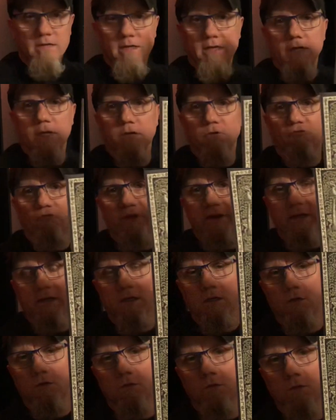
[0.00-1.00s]
uh, Green
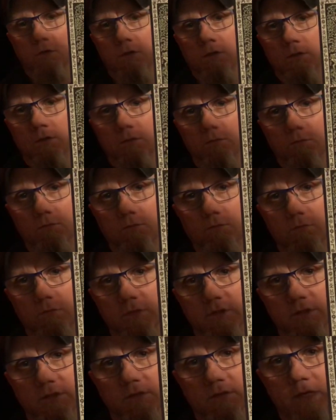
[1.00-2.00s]
Lung.
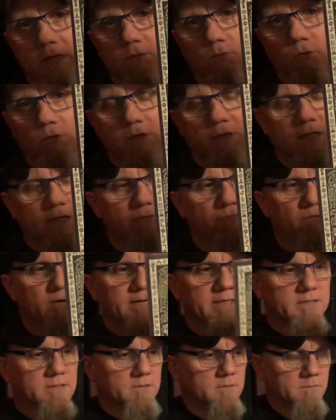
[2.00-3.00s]
This is uh, Woodland
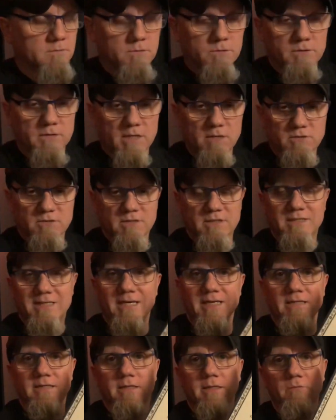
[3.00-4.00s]
Rites
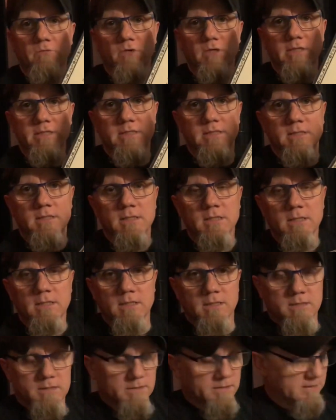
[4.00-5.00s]
2019 release.
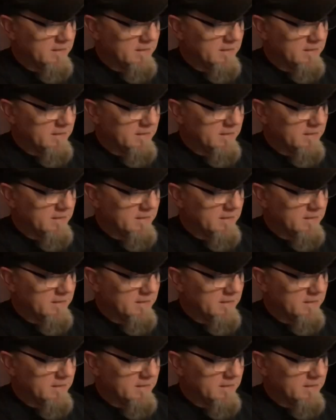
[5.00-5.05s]
This